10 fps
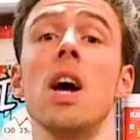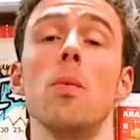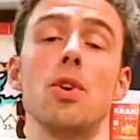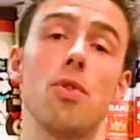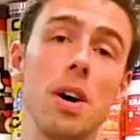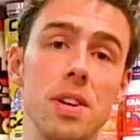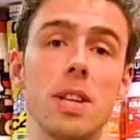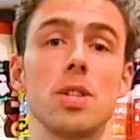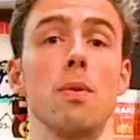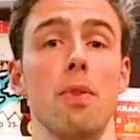We tried the other
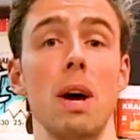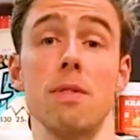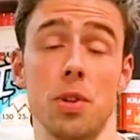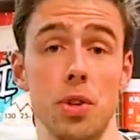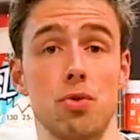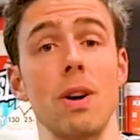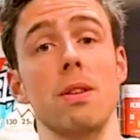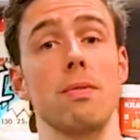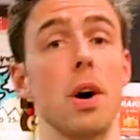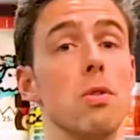two flavours. On the strength
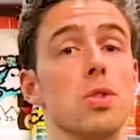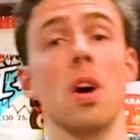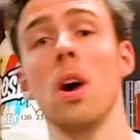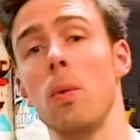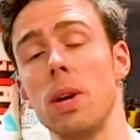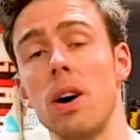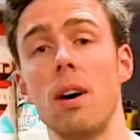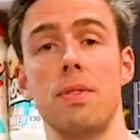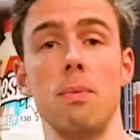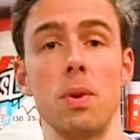of those, we
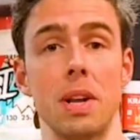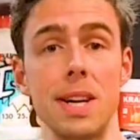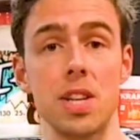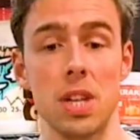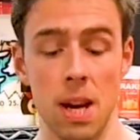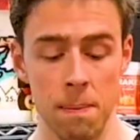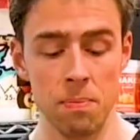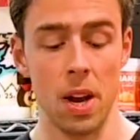dived in with the listing.